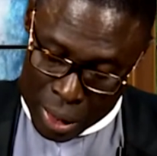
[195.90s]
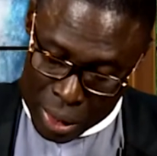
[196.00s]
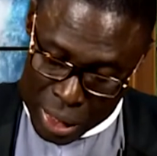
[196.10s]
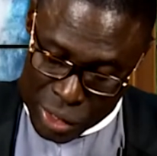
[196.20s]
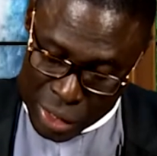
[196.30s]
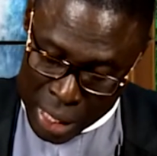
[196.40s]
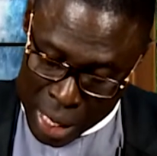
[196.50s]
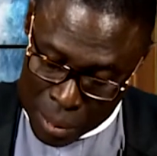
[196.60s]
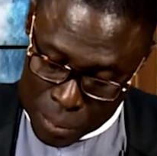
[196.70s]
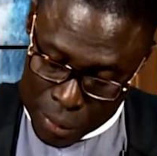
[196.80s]
the
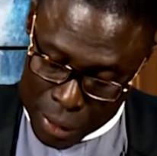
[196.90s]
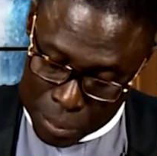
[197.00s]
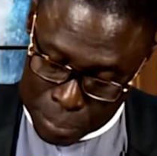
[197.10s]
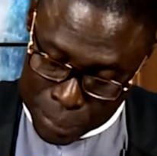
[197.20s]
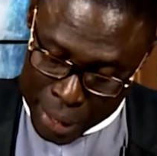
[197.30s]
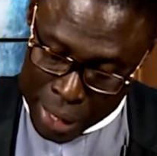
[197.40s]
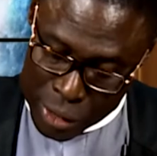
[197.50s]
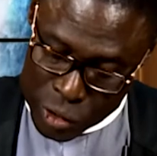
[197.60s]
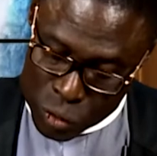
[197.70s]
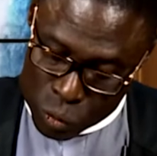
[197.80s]
scribe,
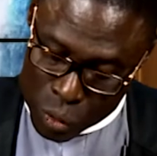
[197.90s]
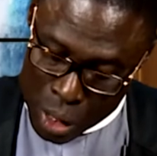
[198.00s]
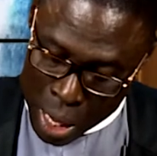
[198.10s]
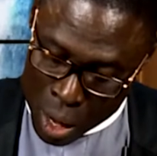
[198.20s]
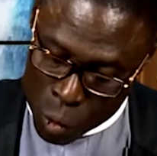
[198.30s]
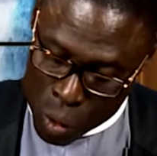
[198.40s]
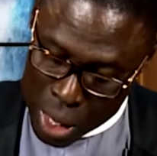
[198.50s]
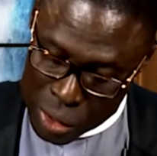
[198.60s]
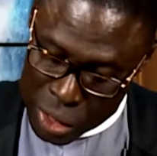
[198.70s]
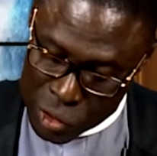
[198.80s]
impressed with how
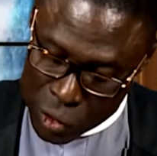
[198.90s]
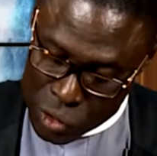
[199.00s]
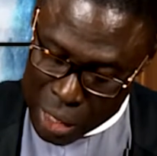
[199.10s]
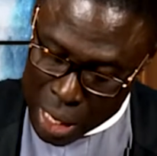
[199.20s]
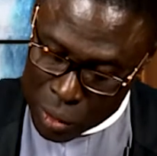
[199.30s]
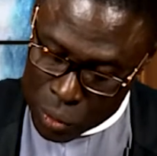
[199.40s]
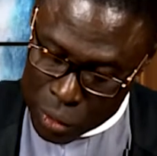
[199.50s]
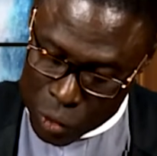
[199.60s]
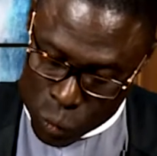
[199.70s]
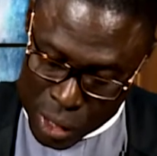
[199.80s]
well Jesus
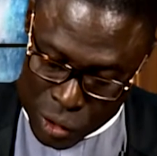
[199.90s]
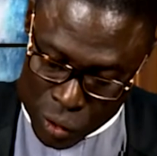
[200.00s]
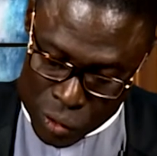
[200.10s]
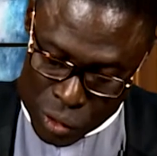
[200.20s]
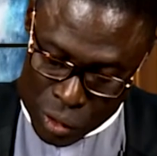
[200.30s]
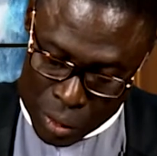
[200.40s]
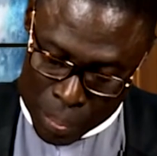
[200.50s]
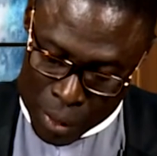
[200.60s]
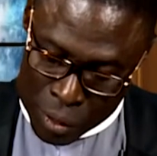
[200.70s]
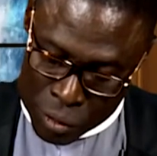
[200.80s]
handled the questions
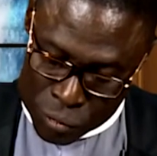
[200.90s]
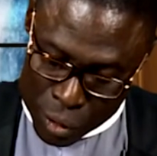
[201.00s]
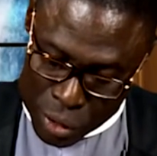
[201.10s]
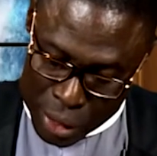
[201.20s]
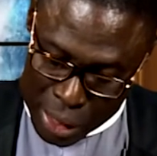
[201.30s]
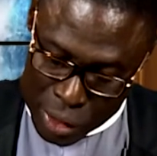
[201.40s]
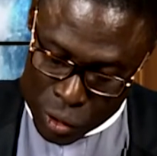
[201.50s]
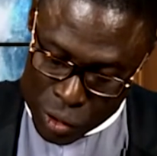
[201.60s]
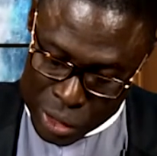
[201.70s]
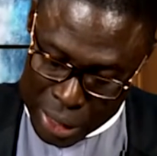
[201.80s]
from the
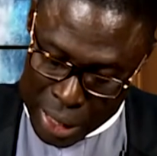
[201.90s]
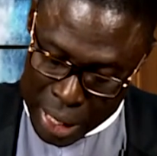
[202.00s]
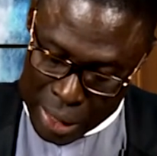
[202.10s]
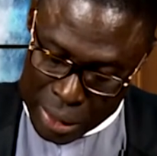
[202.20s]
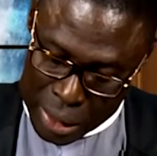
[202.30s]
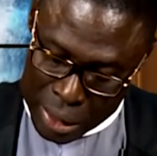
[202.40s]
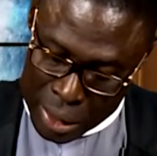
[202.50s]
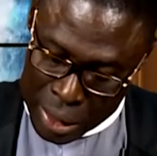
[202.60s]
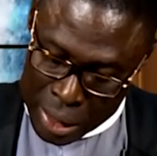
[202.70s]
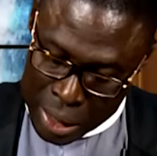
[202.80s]
religious leaders,
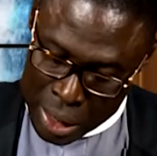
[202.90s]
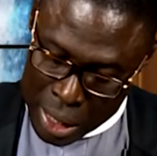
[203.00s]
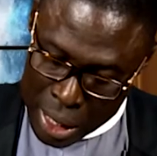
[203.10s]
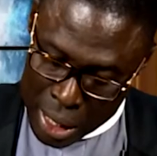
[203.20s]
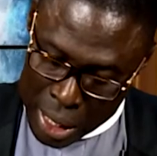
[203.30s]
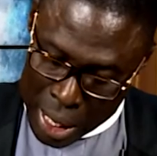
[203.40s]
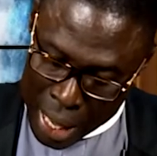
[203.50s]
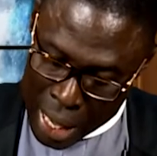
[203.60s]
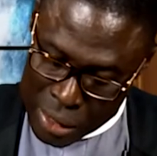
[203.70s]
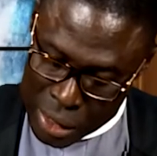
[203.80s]

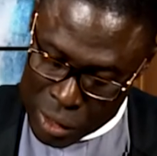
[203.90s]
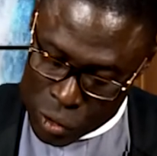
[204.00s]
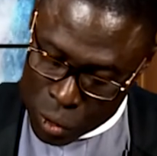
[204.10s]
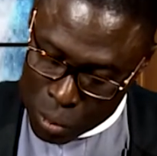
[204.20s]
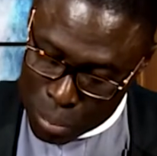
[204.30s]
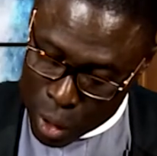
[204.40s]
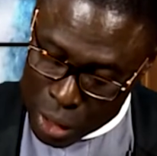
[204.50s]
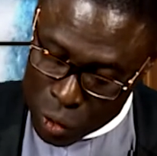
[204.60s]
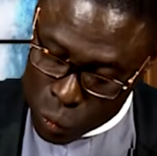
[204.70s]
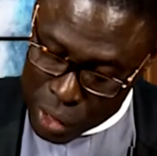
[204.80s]
asked his own
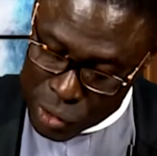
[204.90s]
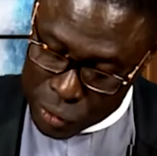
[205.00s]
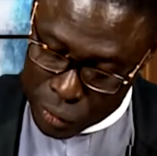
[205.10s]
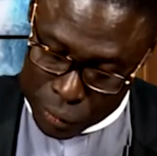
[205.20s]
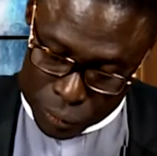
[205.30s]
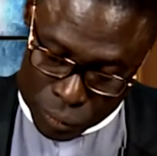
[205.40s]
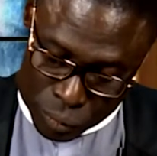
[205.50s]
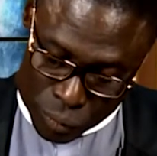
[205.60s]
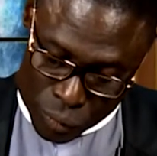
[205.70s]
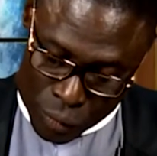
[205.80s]
burning question,
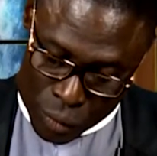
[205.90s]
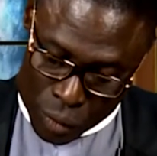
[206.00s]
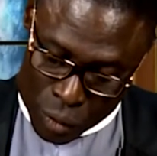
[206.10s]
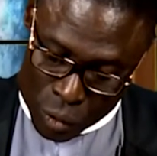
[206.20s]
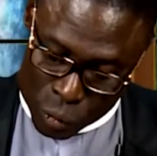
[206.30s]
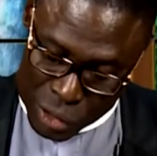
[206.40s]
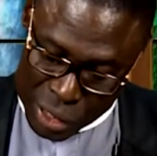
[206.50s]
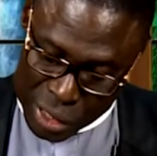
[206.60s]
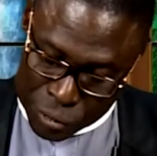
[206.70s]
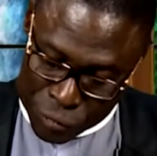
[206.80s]
which
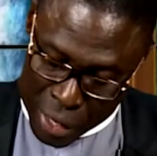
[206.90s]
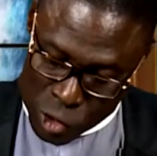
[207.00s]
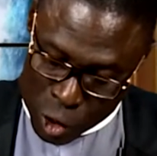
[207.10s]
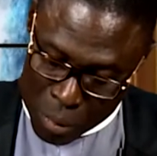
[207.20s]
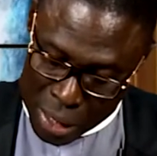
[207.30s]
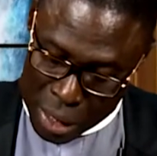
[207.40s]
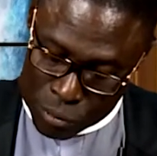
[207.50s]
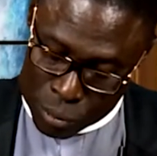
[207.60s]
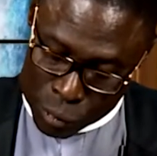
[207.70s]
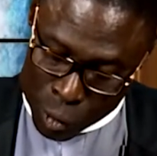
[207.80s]
is the first
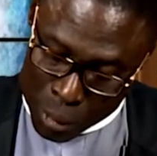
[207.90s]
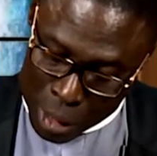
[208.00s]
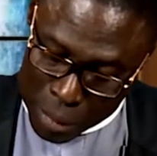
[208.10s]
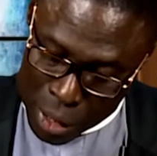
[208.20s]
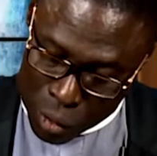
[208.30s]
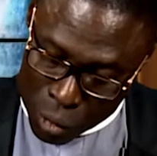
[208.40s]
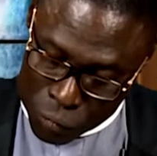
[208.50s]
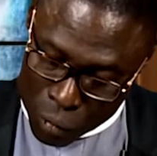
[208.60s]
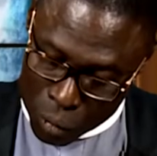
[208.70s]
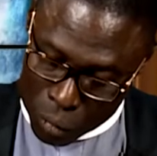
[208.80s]
commandment, commandment of
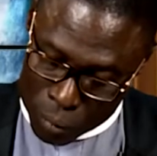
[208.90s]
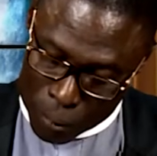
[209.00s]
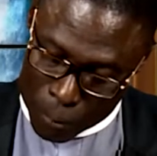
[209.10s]
all.